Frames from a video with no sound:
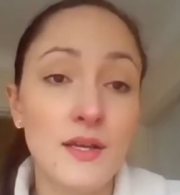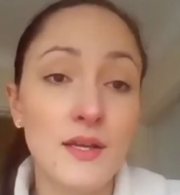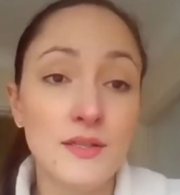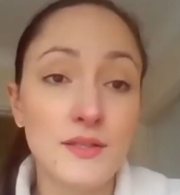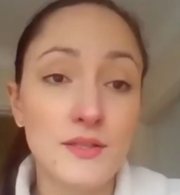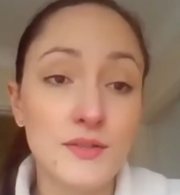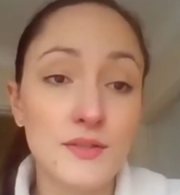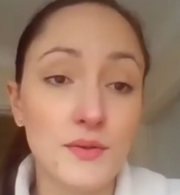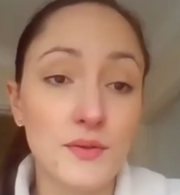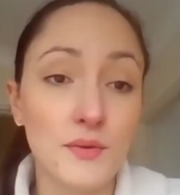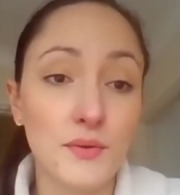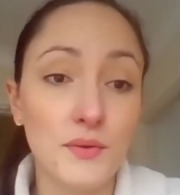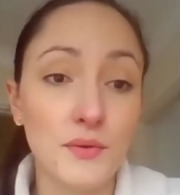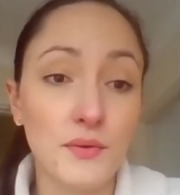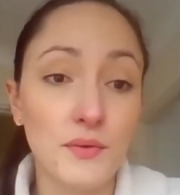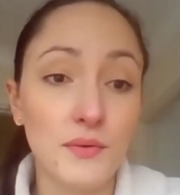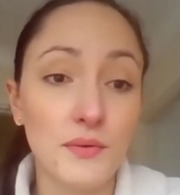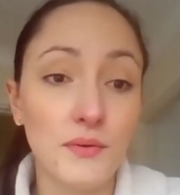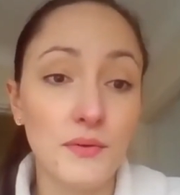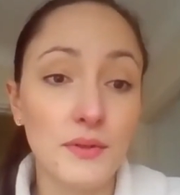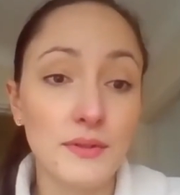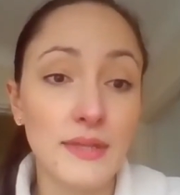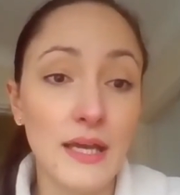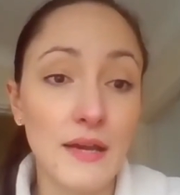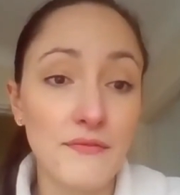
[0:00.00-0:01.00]

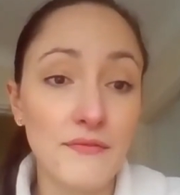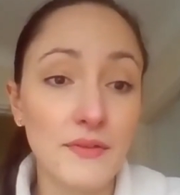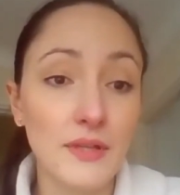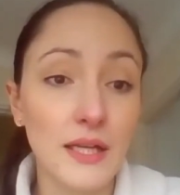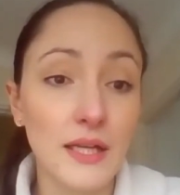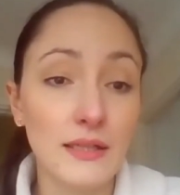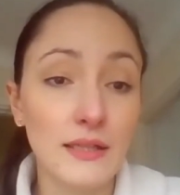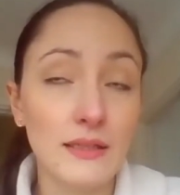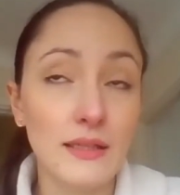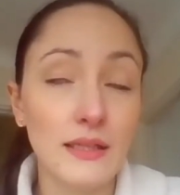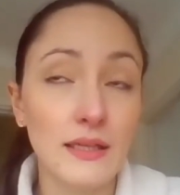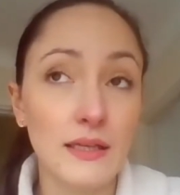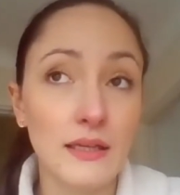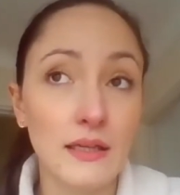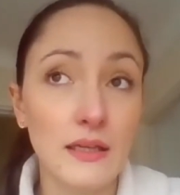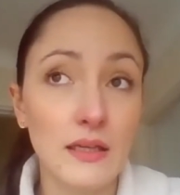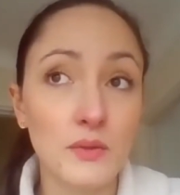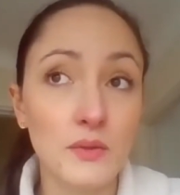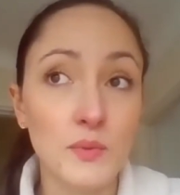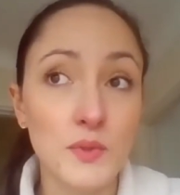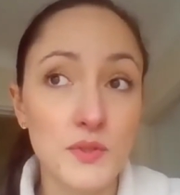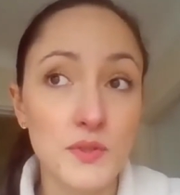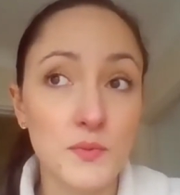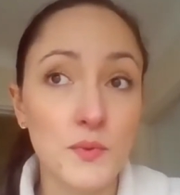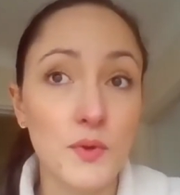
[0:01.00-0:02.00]
So definitely
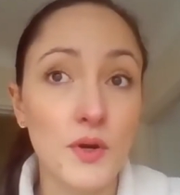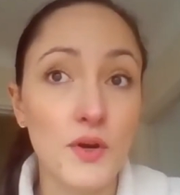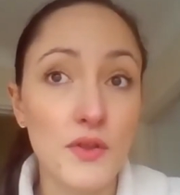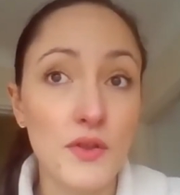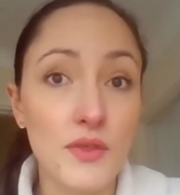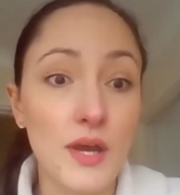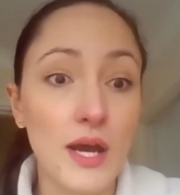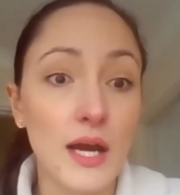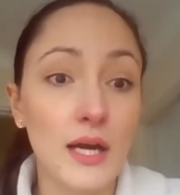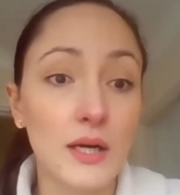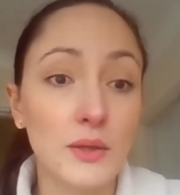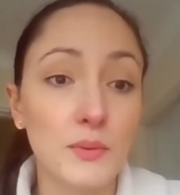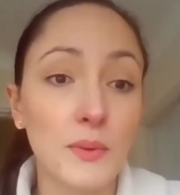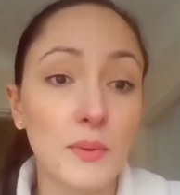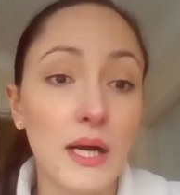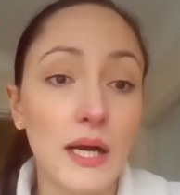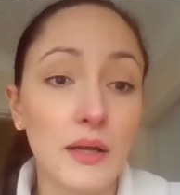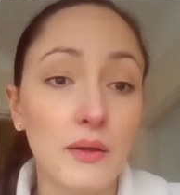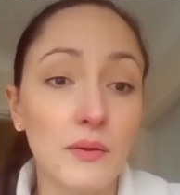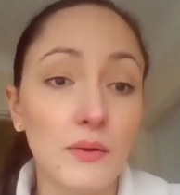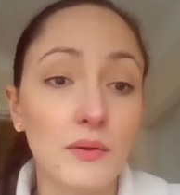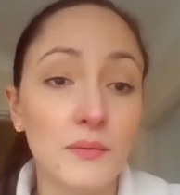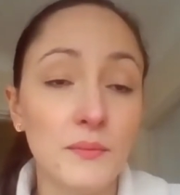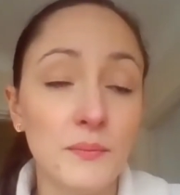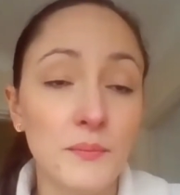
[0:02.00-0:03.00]
it was worth our
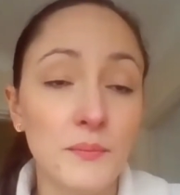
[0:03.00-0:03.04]
while.